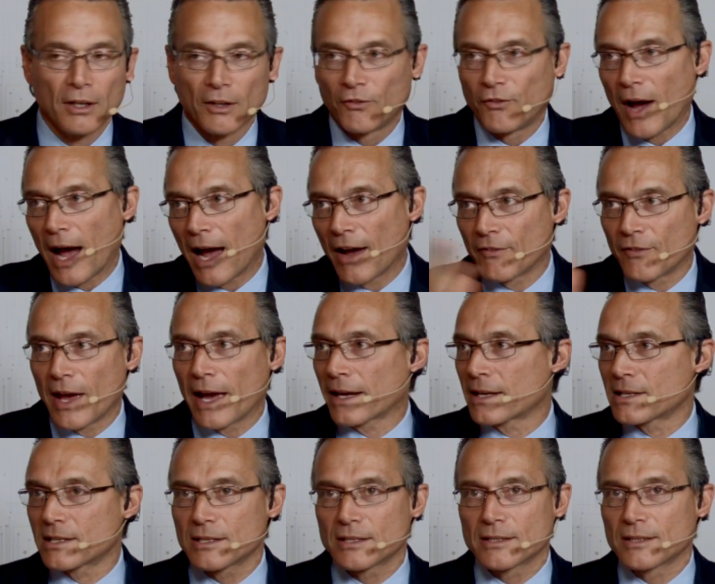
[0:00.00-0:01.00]

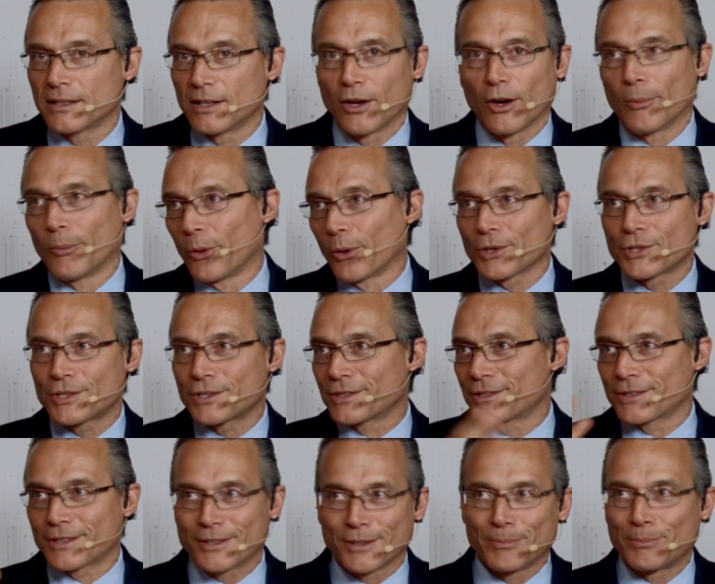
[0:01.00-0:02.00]
5x, you know, more
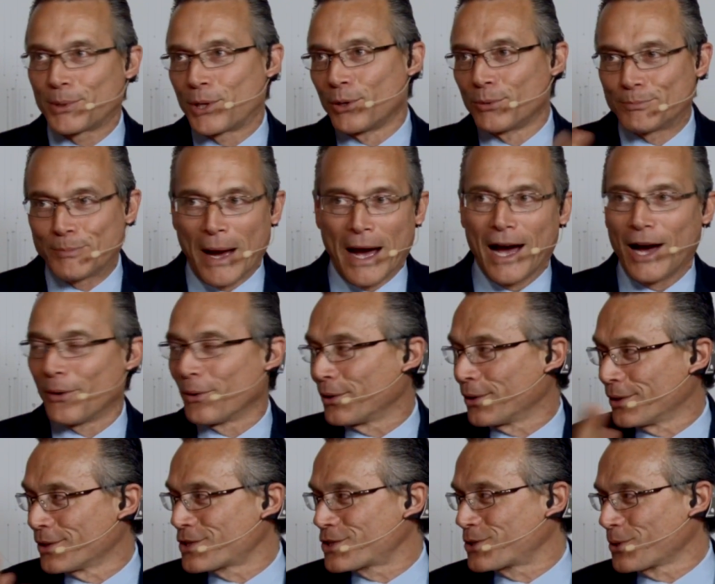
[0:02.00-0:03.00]
compute
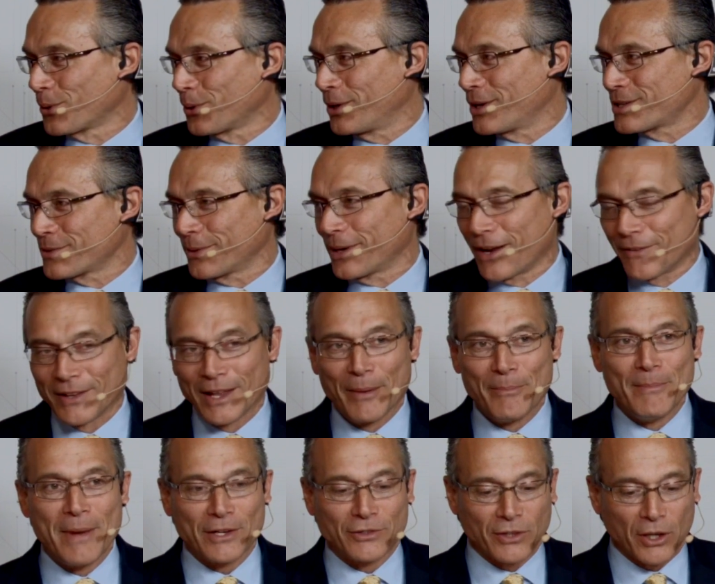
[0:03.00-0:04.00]
power or storage or whatever that
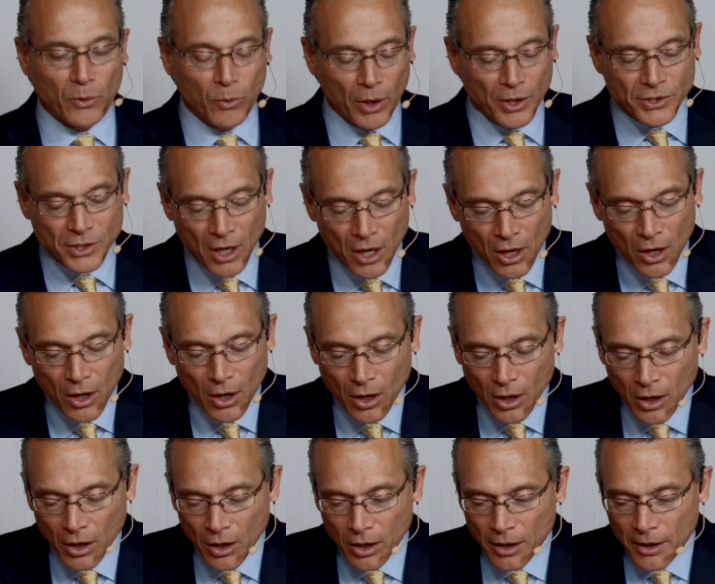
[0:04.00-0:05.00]
metric was.
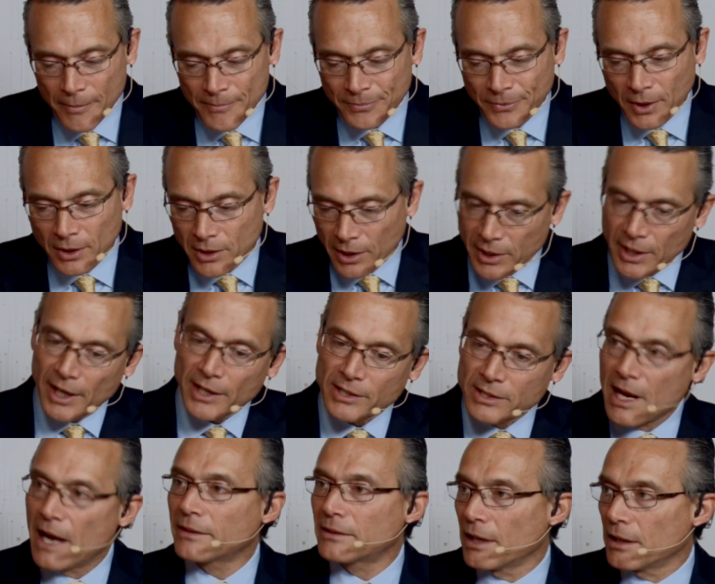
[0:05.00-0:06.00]
To the
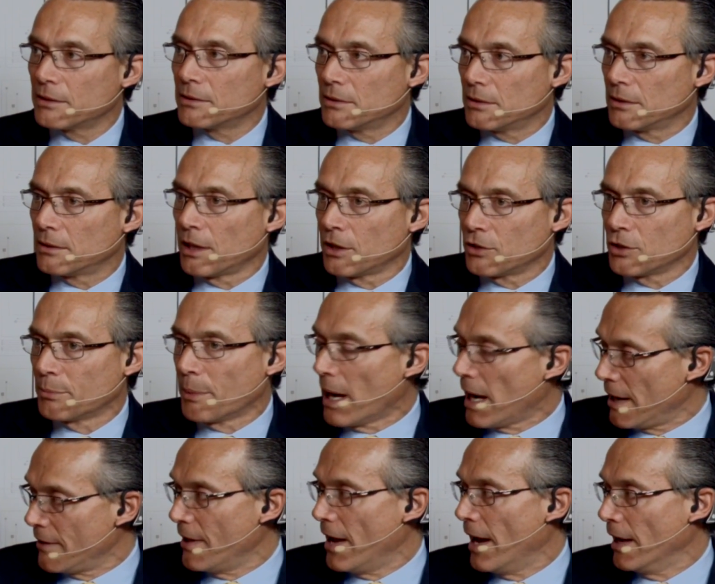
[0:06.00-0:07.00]
extent that, that you
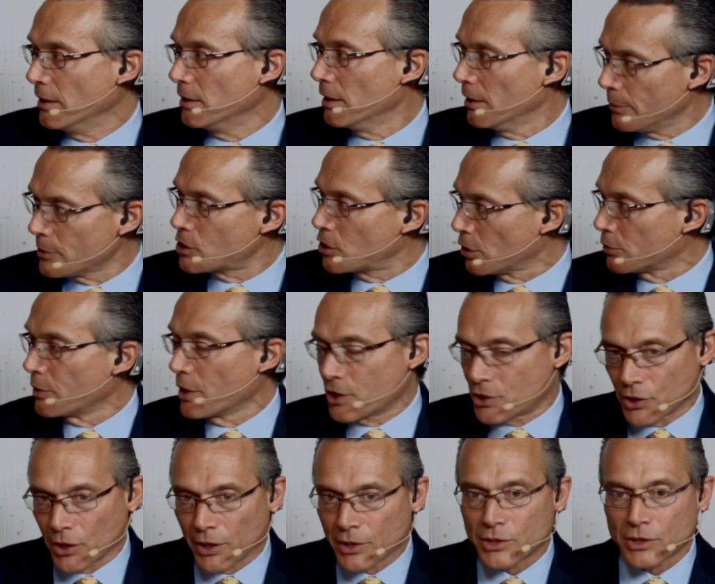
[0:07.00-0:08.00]
buy that, it was good
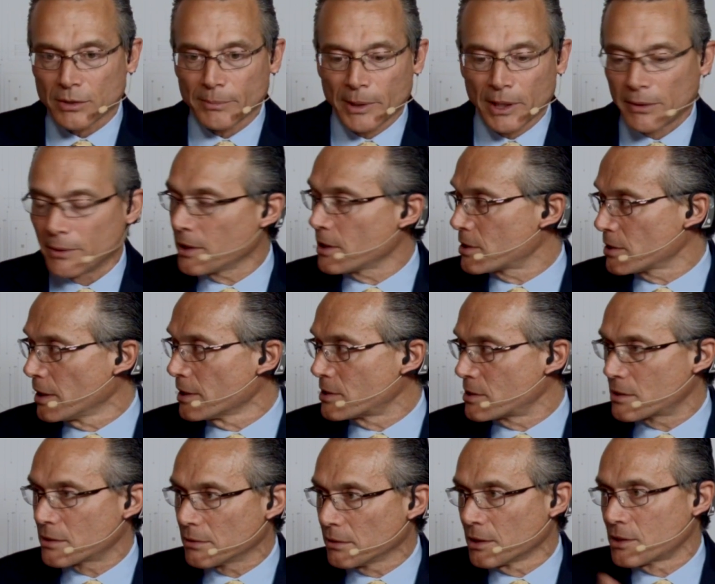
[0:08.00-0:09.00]
research, I mean,
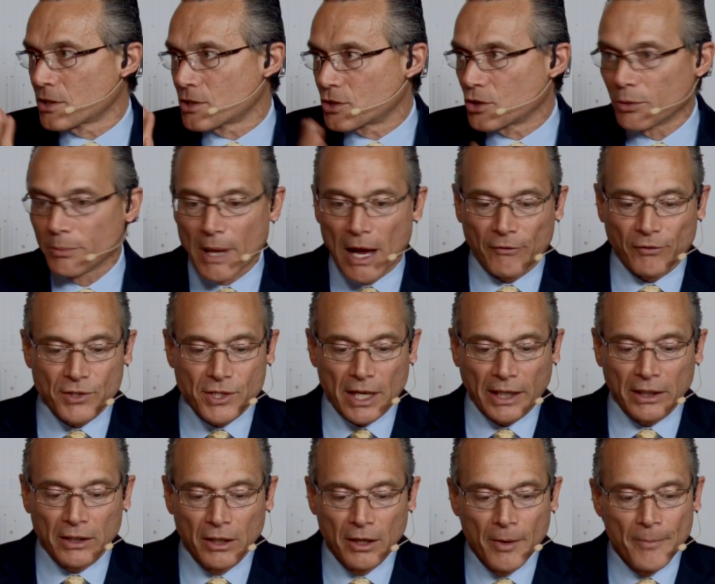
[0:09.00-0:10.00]
let's, let's assume that for a
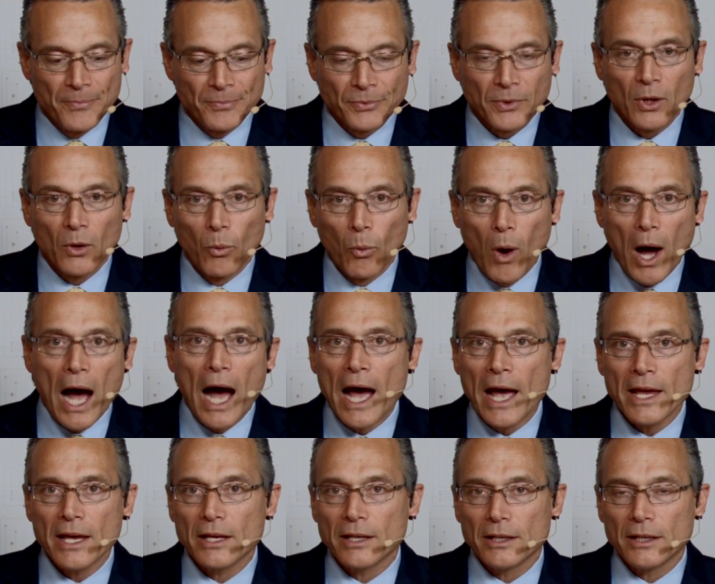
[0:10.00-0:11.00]
2nd mm -hmm.
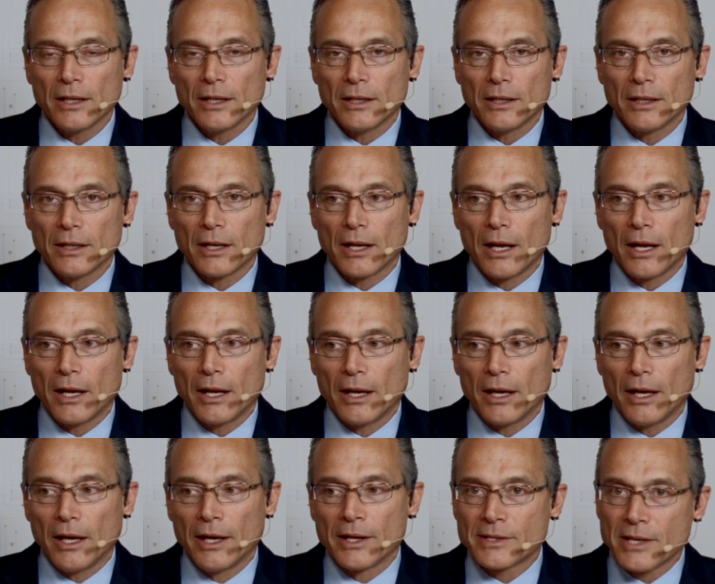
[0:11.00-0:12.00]
Why
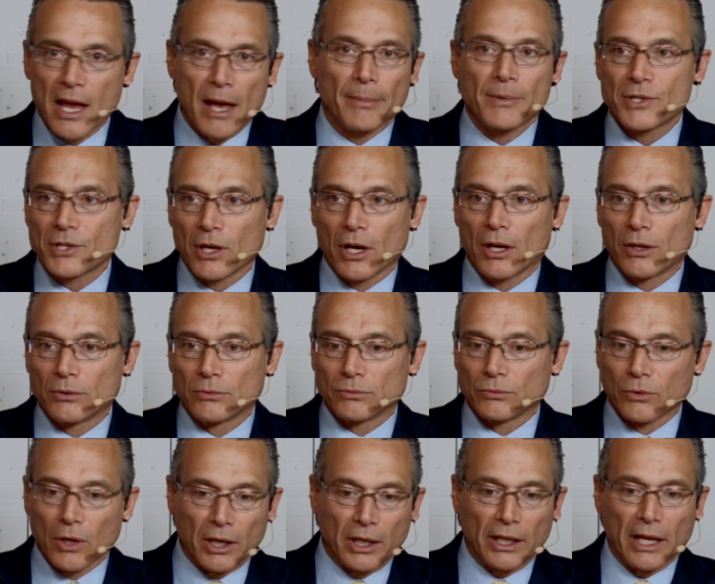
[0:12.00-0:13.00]
is Amazon
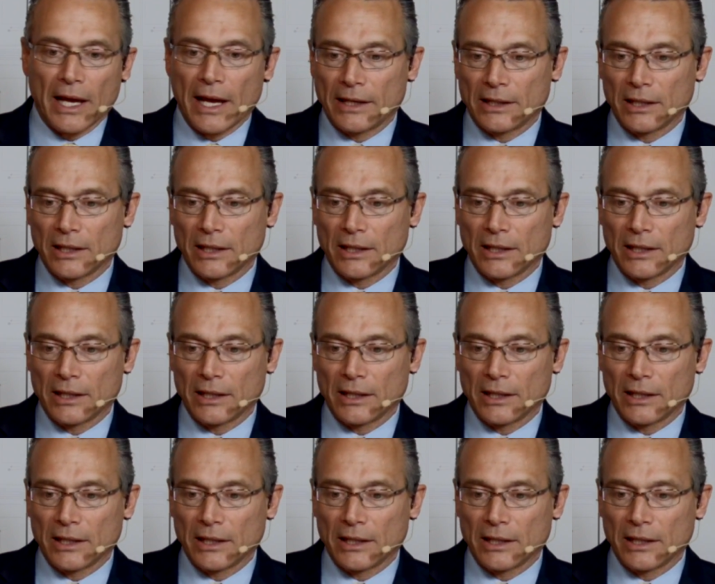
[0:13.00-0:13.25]
running ahead